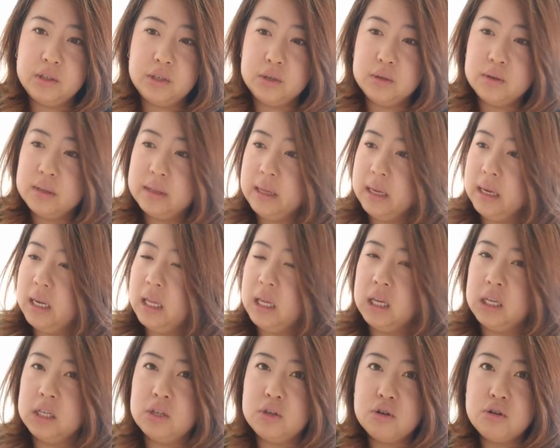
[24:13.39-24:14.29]
do
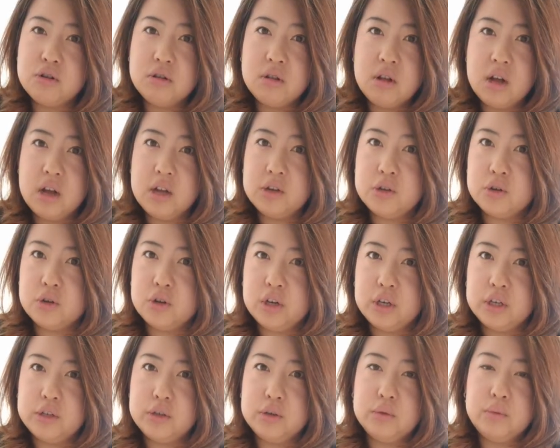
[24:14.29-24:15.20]
cleaning, do your
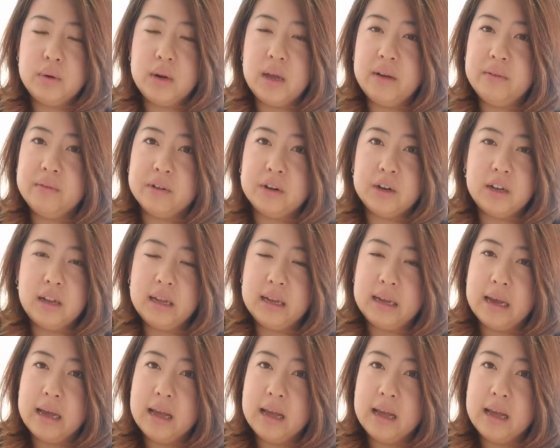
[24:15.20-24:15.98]
laundry, do whatever,